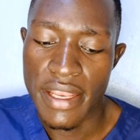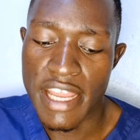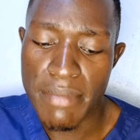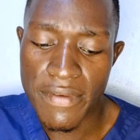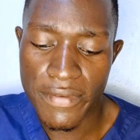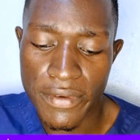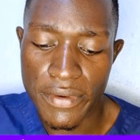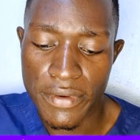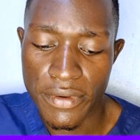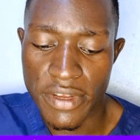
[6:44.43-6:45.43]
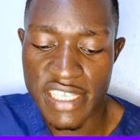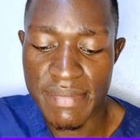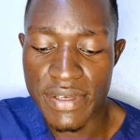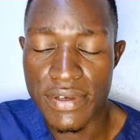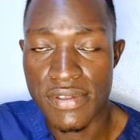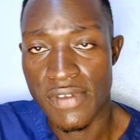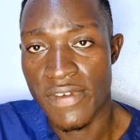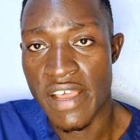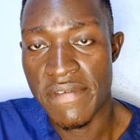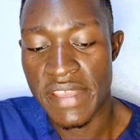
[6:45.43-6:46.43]
Number four is because of
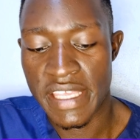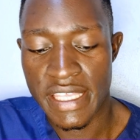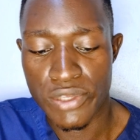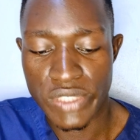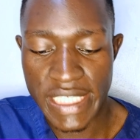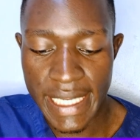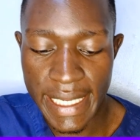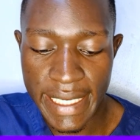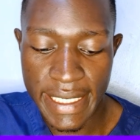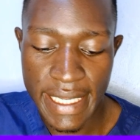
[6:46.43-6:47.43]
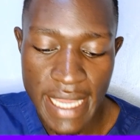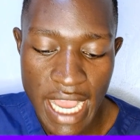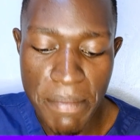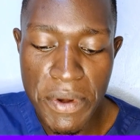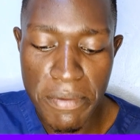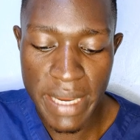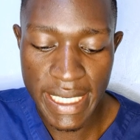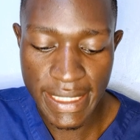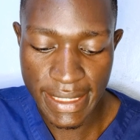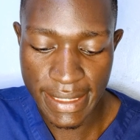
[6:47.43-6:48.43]
having uterine
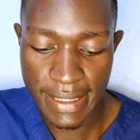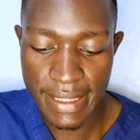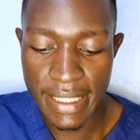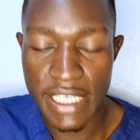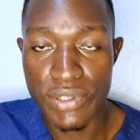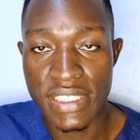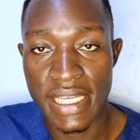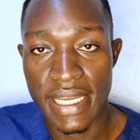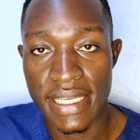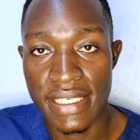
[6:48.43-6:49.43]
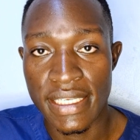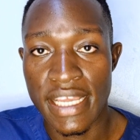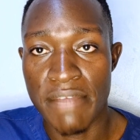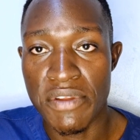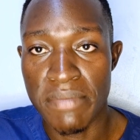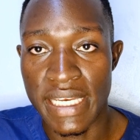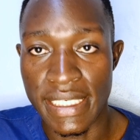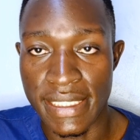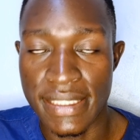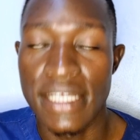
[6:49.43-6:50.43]
abnormalities. The uterine
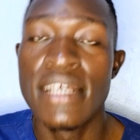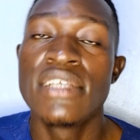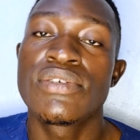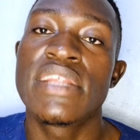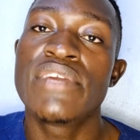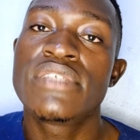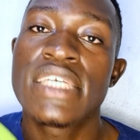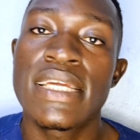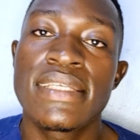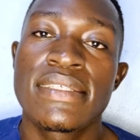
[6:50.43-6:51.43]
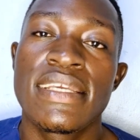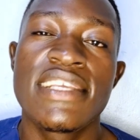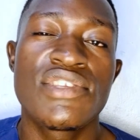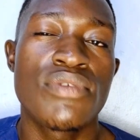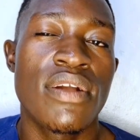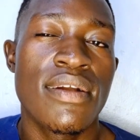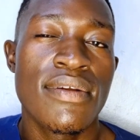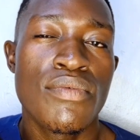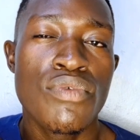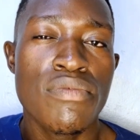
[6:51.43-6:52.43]
abnormalities. So the uterus is
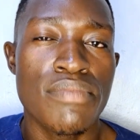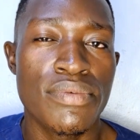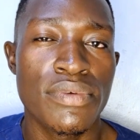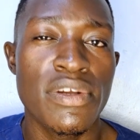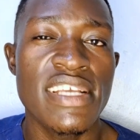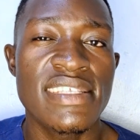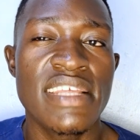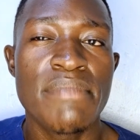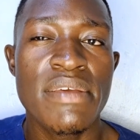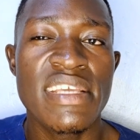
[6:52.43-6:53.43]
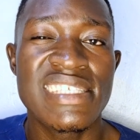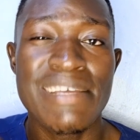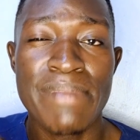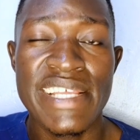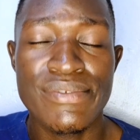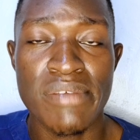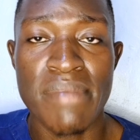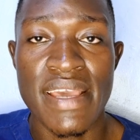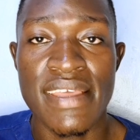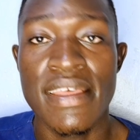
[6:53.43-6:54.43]
your womb, is the place
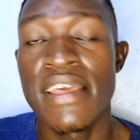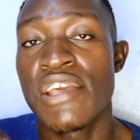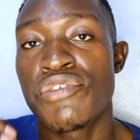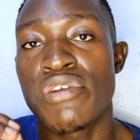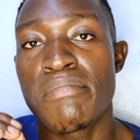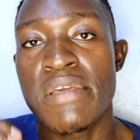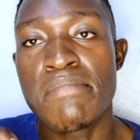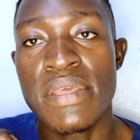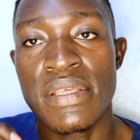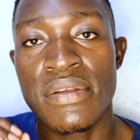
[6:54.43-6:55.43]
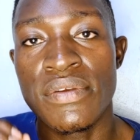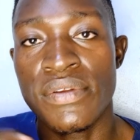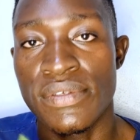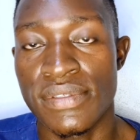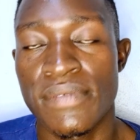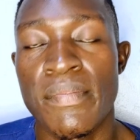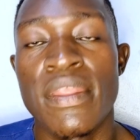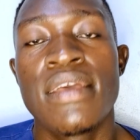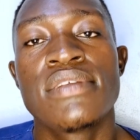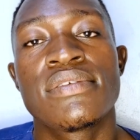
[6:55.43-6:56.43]
whereby your baby grows.
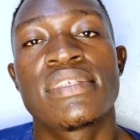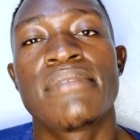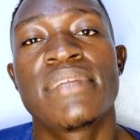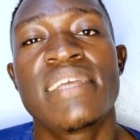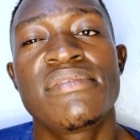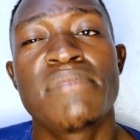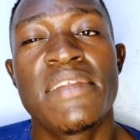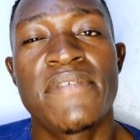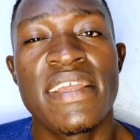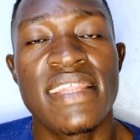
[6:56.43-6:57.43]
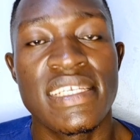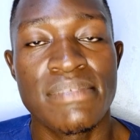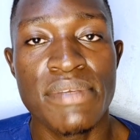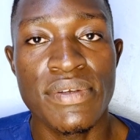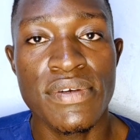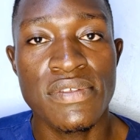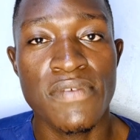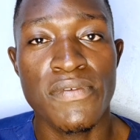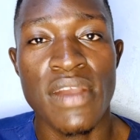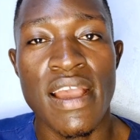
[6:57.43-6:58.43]
So sometimes you might find that because
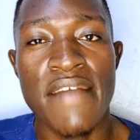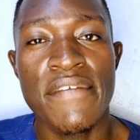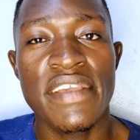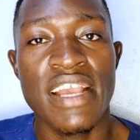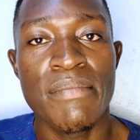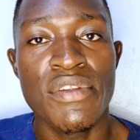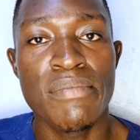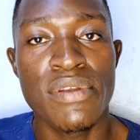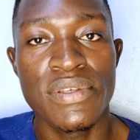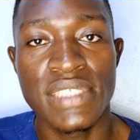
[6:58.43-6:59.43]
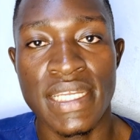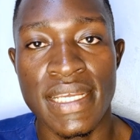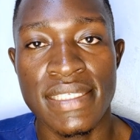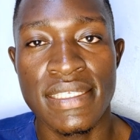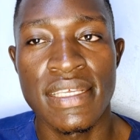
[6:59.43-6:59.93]
of having abnormal uterus,